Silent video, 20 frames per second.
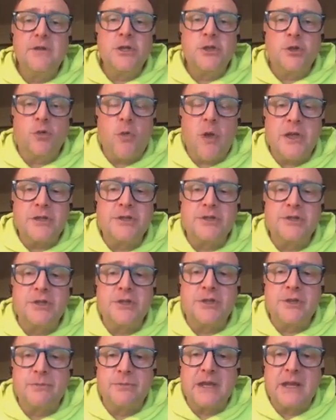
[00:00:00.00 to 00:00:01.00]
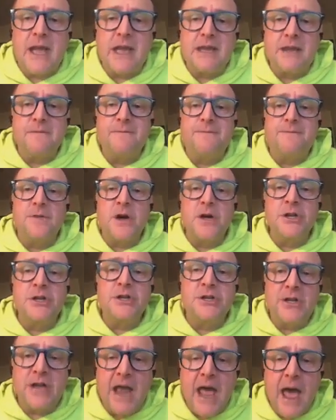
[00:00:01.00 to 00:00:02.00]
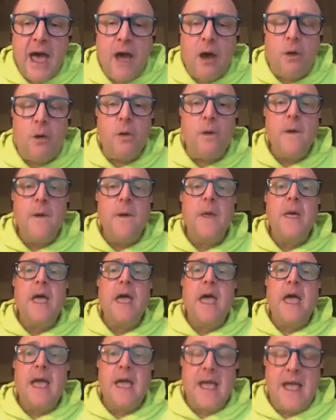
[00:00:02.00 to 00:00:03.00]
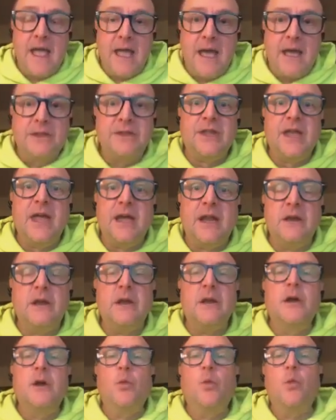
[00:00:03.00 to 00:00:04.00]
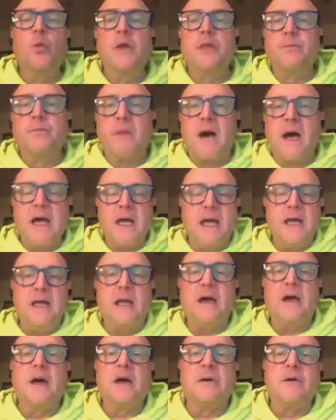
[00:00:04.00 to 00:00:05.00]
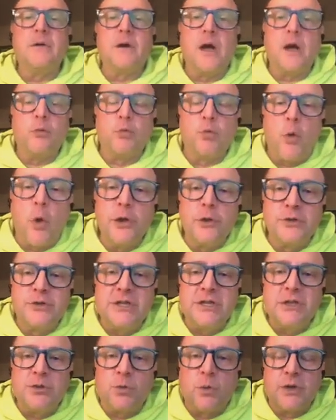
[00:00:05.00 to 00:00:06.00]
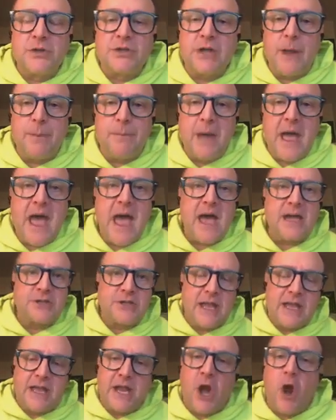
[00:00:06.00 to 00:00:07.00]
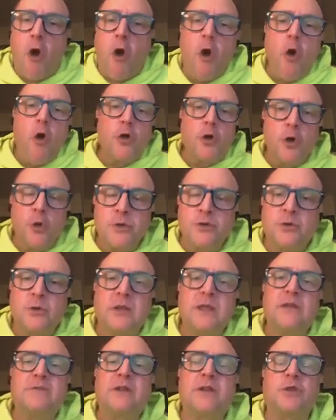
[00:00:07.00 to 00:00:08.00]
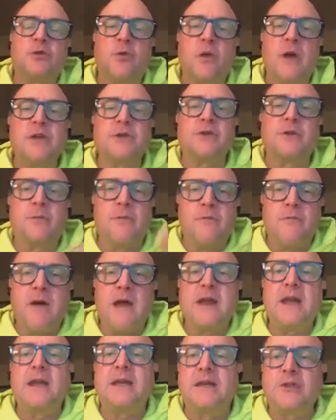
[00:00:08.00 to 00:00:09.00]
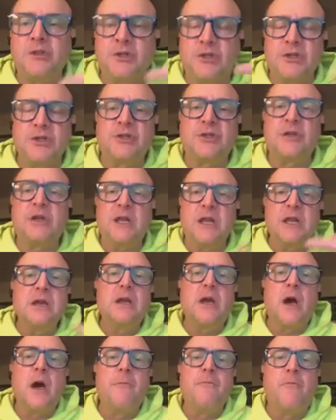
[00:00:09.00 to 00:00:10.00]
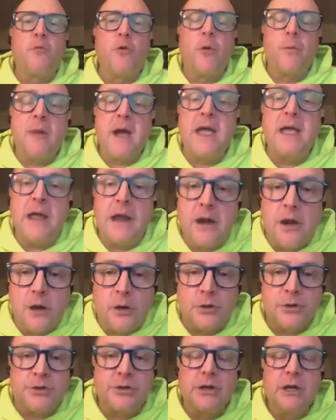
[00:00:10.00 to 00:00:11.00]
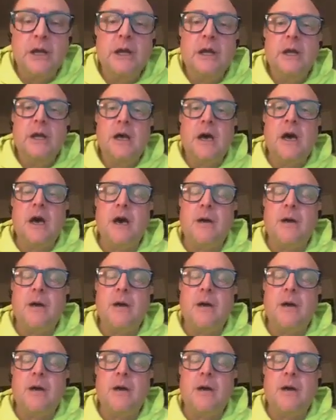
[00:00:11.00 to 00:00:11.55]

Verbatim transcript: The living trust is something I can fund now, and then with my royalties once I pass, that can all go into a living trust to provide a consistent income for my heirs,